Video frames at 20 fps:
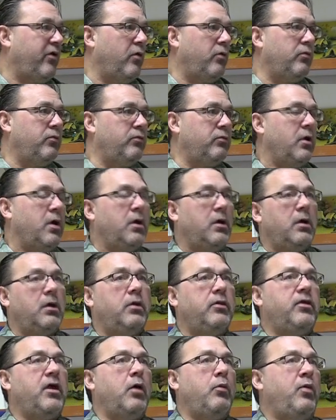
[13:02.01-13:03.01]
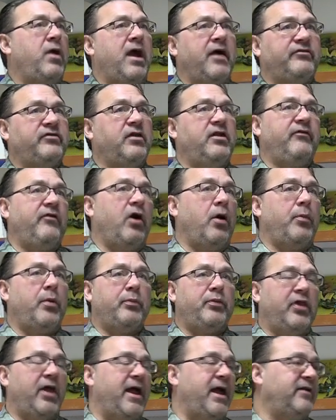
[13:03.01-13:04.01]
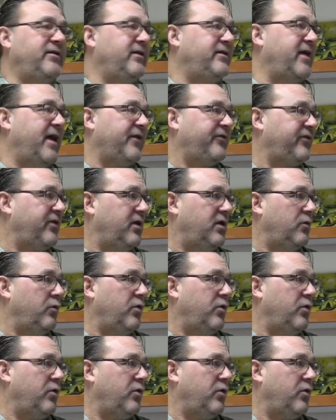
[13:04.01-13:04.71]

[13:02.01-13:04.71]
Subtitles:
So that we have to develop a plan to test it.